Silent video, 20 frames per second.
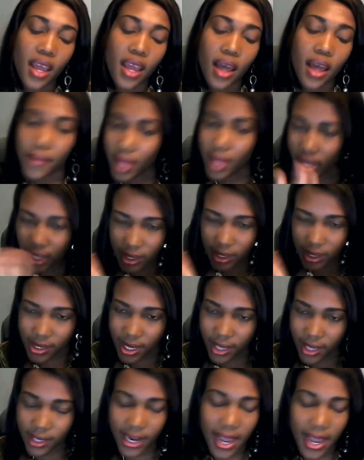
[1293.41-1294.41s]
I'm not going to
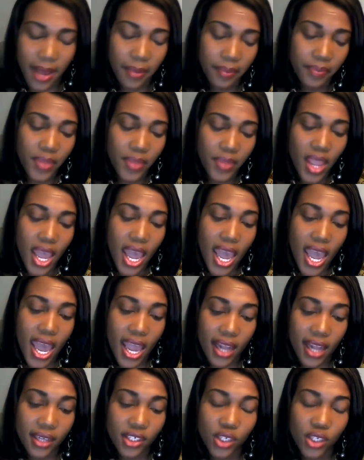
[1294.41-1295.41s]
say the name.
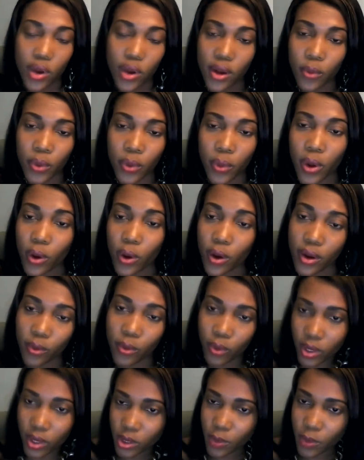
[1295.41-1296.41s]
And we
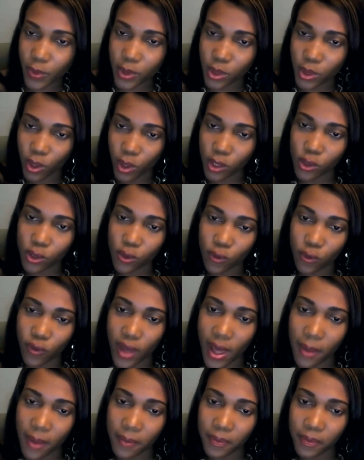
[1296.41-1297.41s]
were supposed to go to
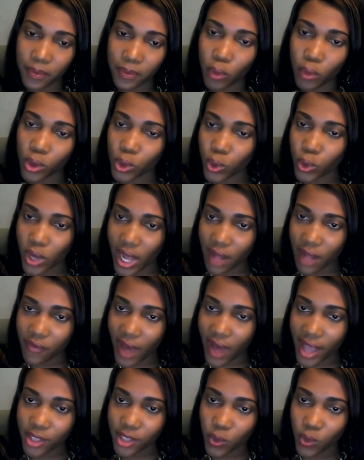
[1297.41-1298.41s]
Montreal
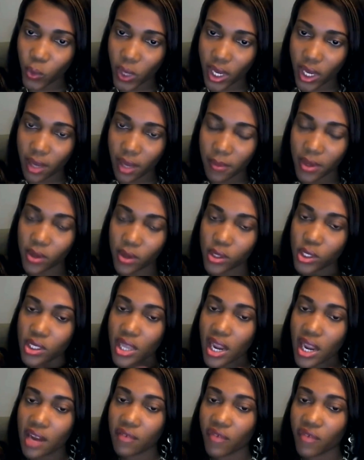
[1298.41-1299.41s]
Fashion Week because
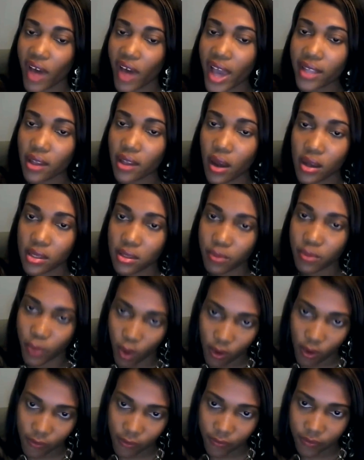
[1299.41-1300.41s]
they invite us
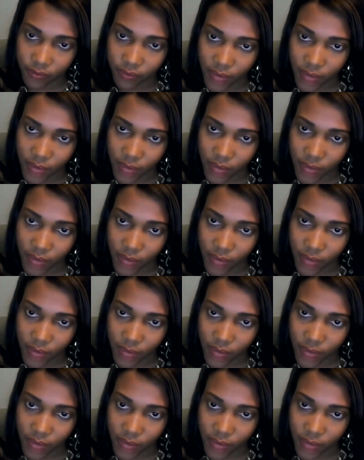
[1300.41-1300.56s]
both.